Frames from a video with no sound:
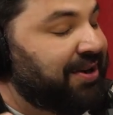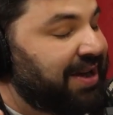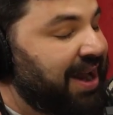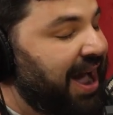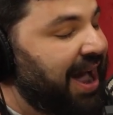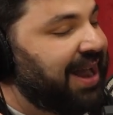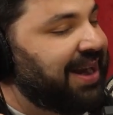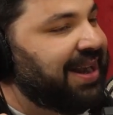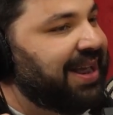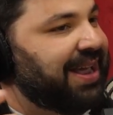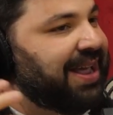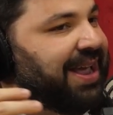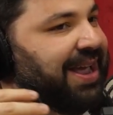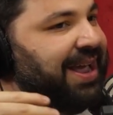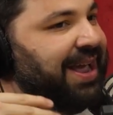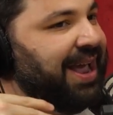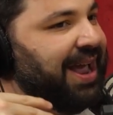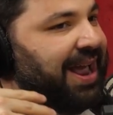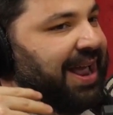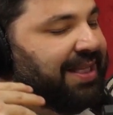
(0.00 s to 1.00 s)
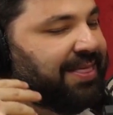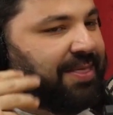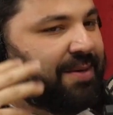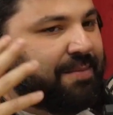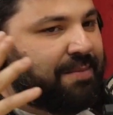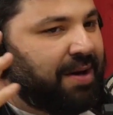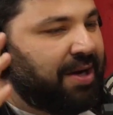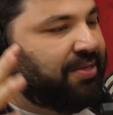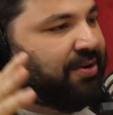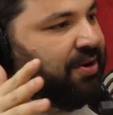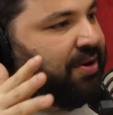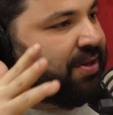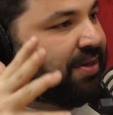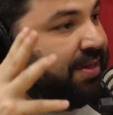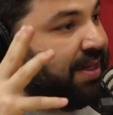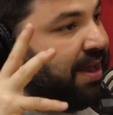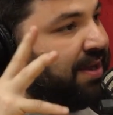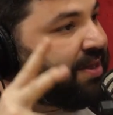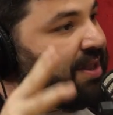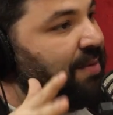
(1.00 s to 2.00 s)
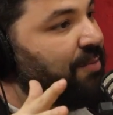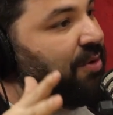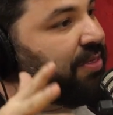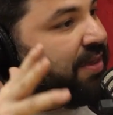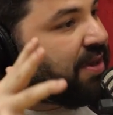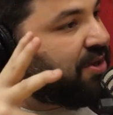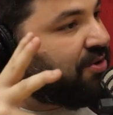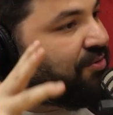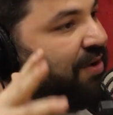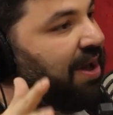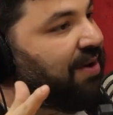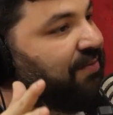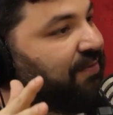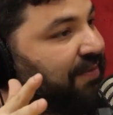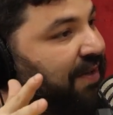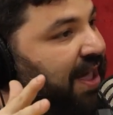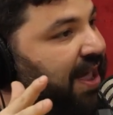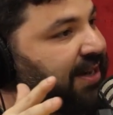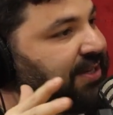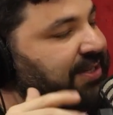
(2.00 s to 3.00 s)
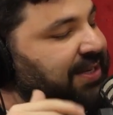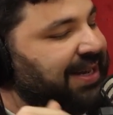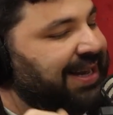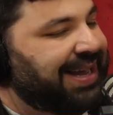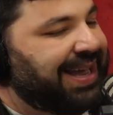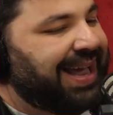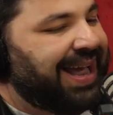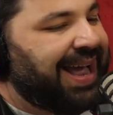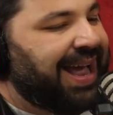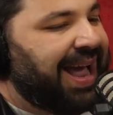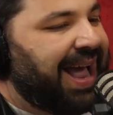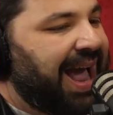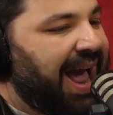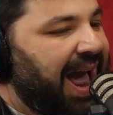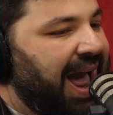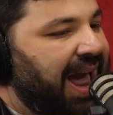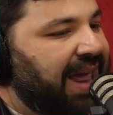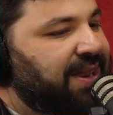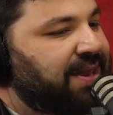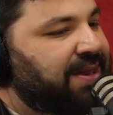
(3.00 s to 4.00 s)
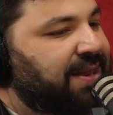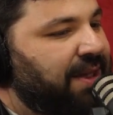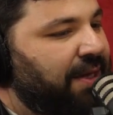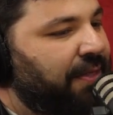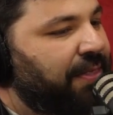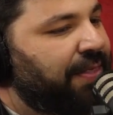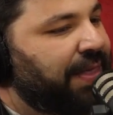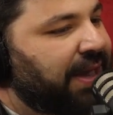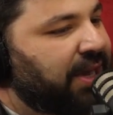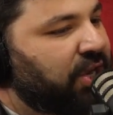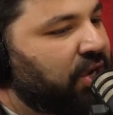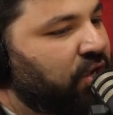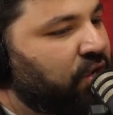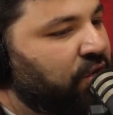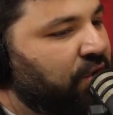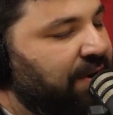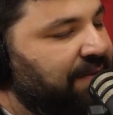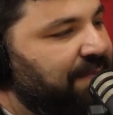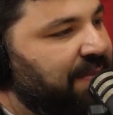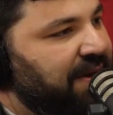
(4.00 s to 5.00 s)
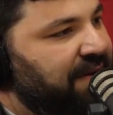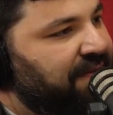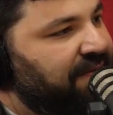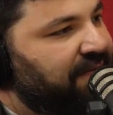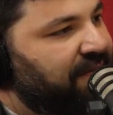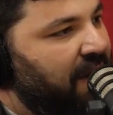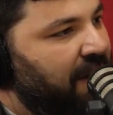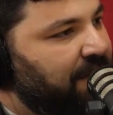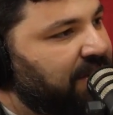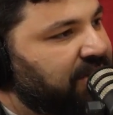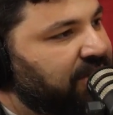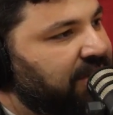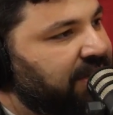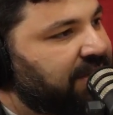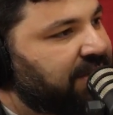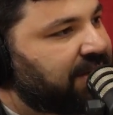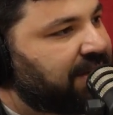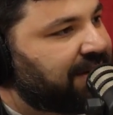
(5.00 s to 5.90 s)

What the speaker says: They're 90. And the mother says to him with a straight face, "I still think you should have been a pharmacist."